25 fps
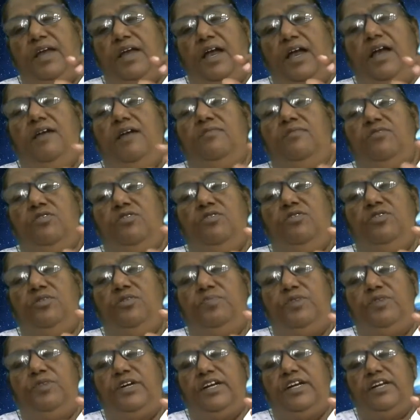I'm going to
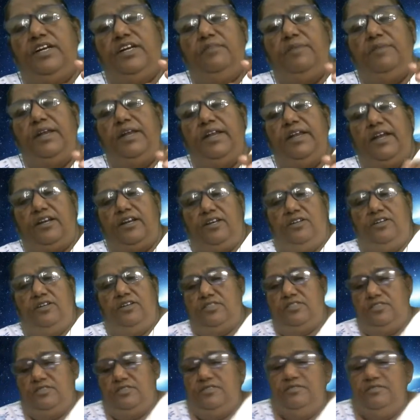put it in my
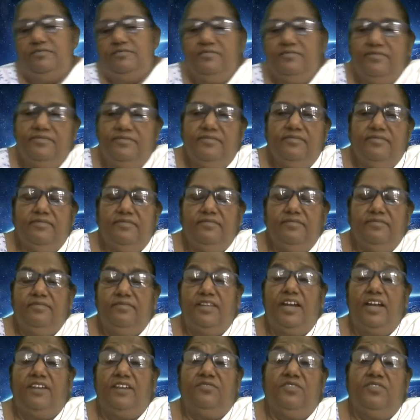necklace.
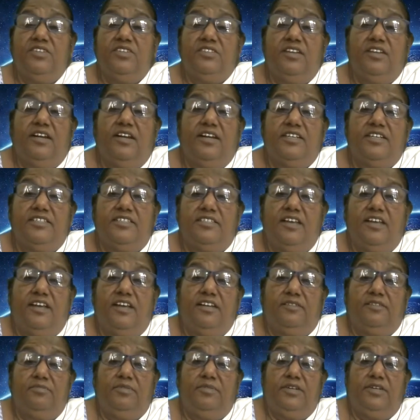That was her
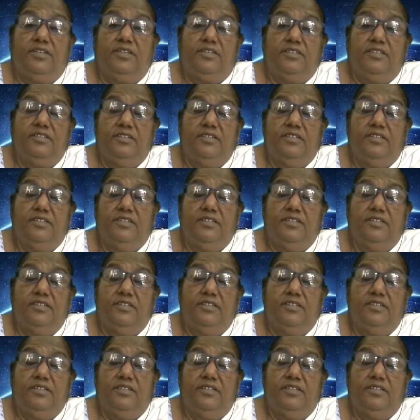excitement.